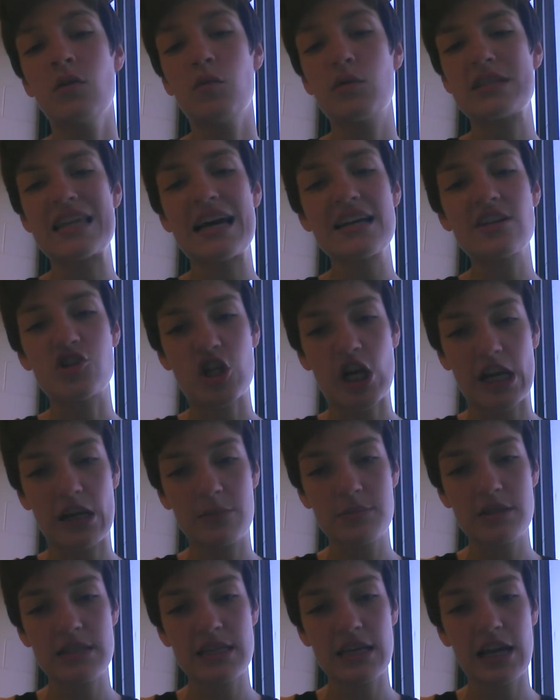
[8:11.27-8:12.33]
Was that
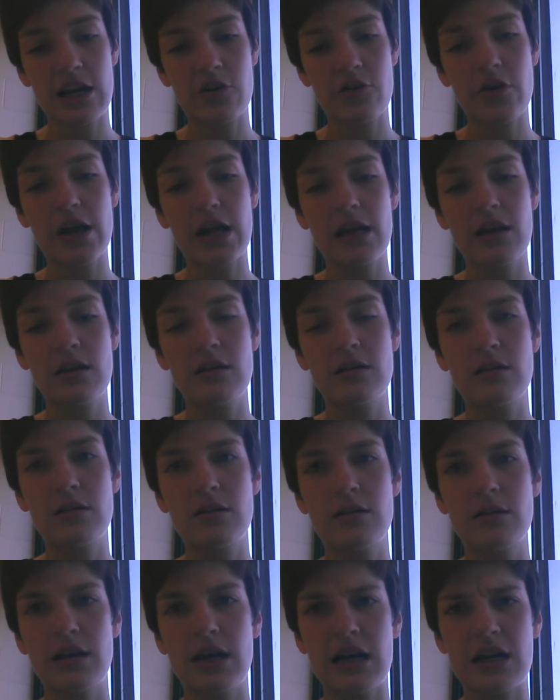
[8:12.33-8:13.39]
James? said Henry.
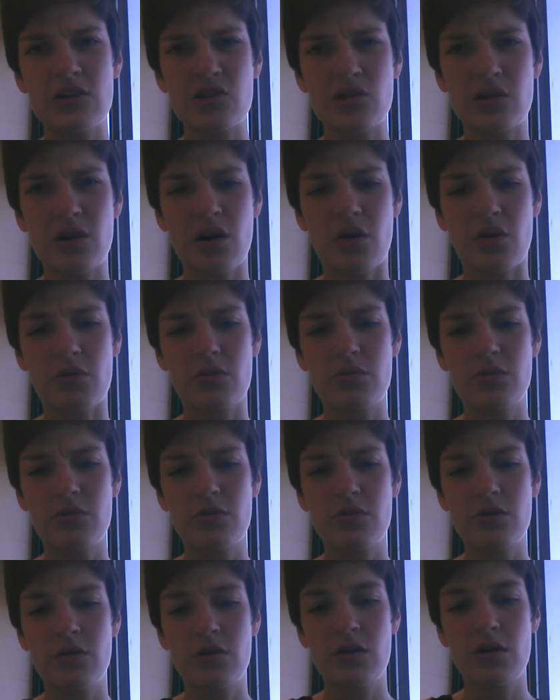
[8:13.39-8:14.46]
How'd you know?
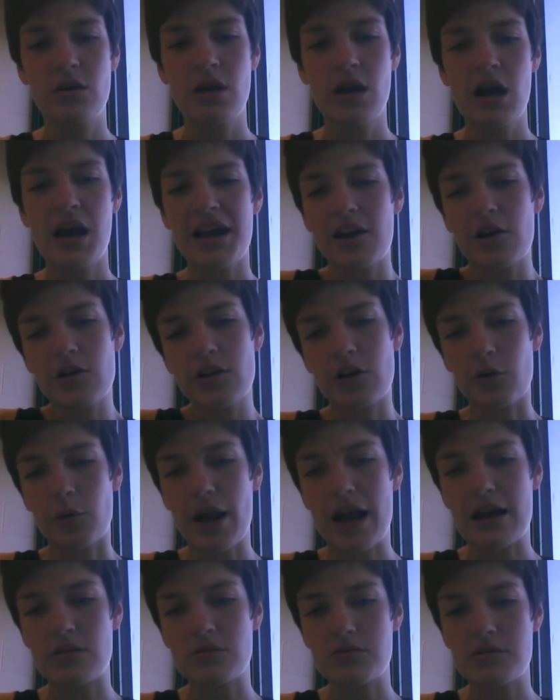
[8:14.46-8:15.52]
I heard it
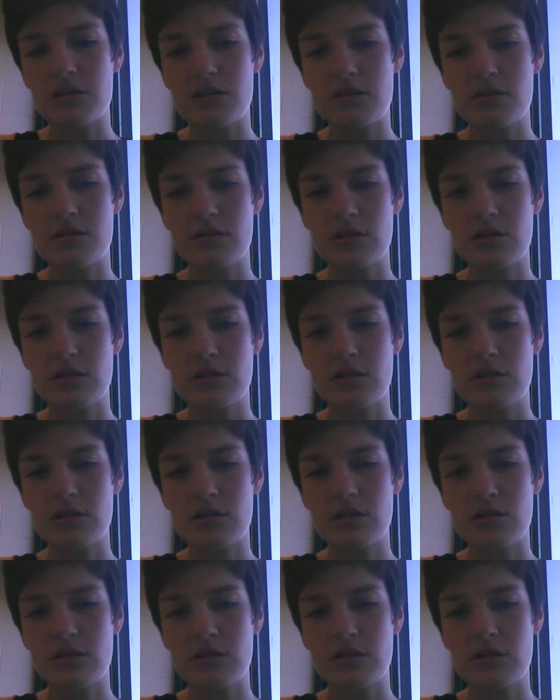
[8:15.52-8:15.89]
around.